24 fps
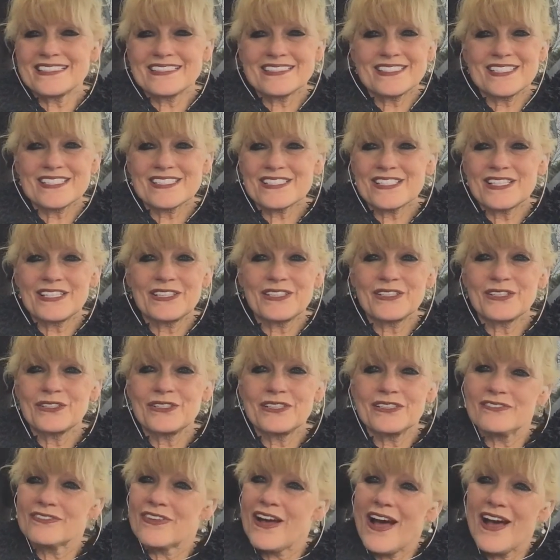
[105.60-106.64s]
Just a little
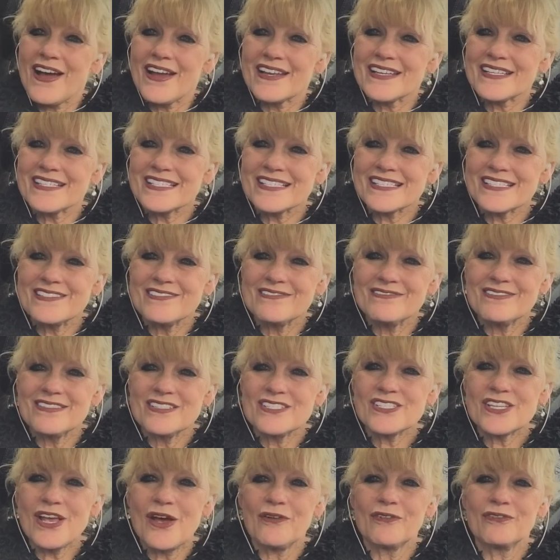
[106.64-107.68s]
advice.
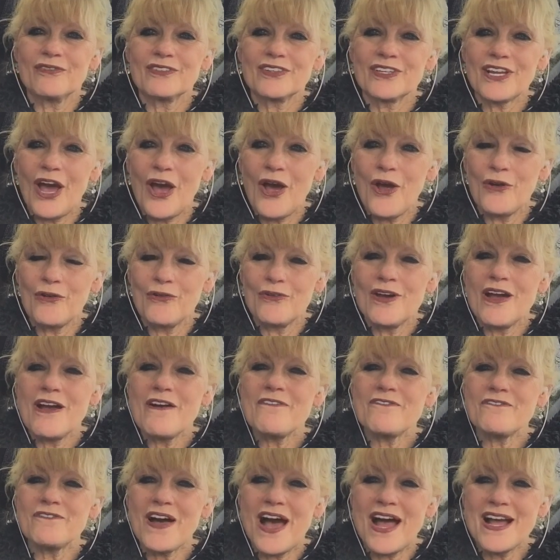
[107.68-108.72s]
So go
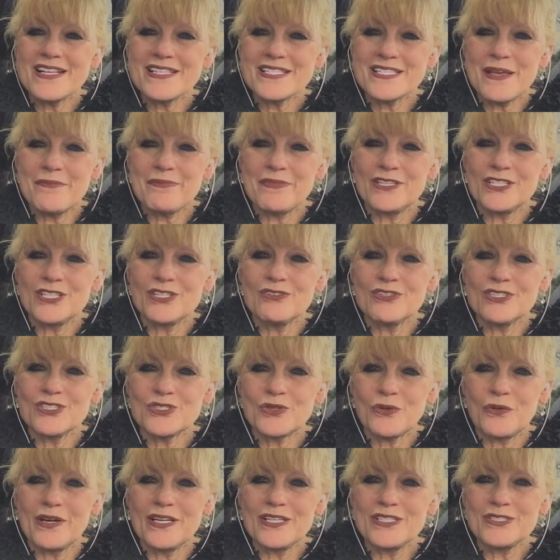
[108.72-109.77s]
find something you
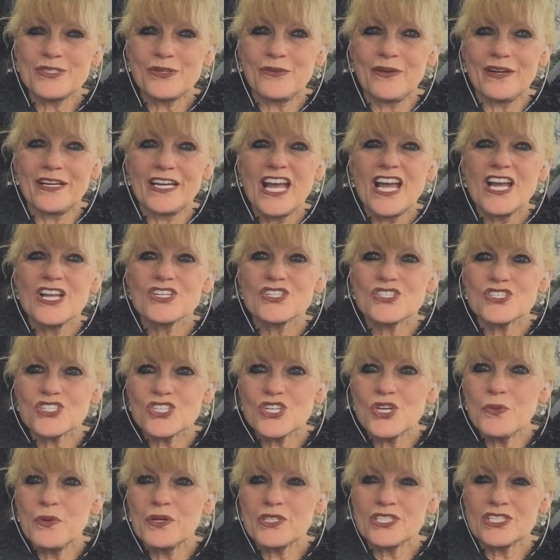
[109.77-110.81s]
enjoy doing.
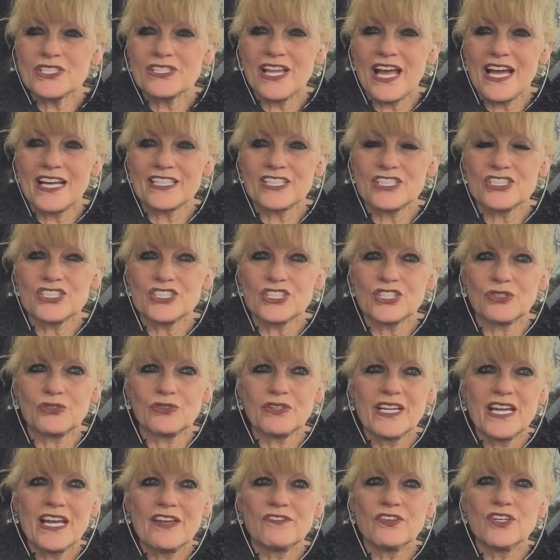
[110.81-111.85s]
Do what you like to do.
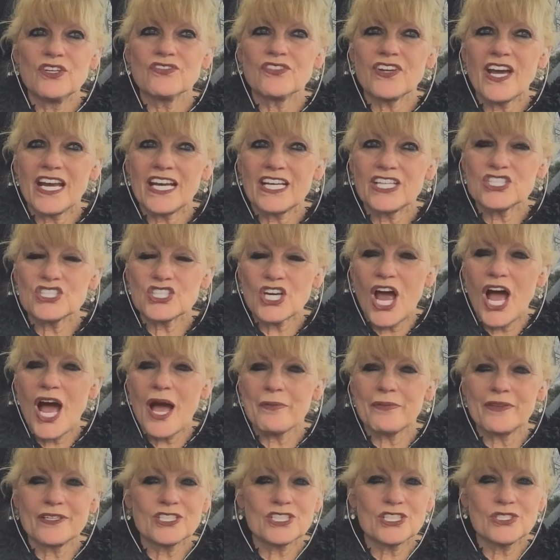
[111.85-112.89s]
If you've got a
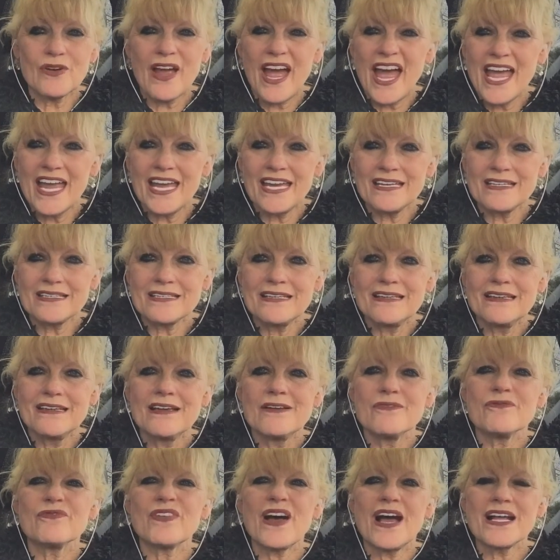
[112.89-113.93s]
job that you hate,
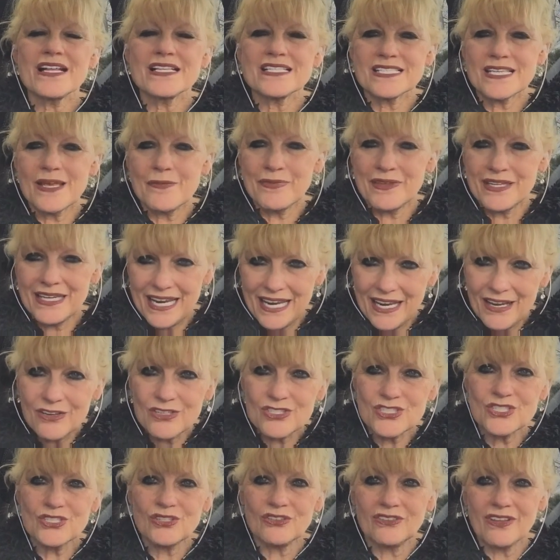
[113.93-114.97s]
find something
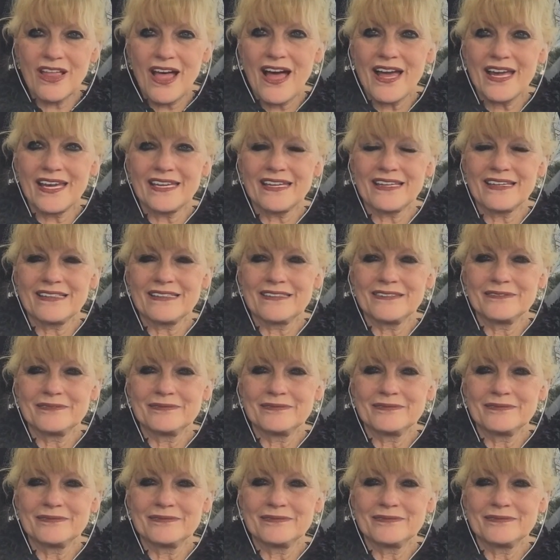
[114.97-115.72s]
else you'll like.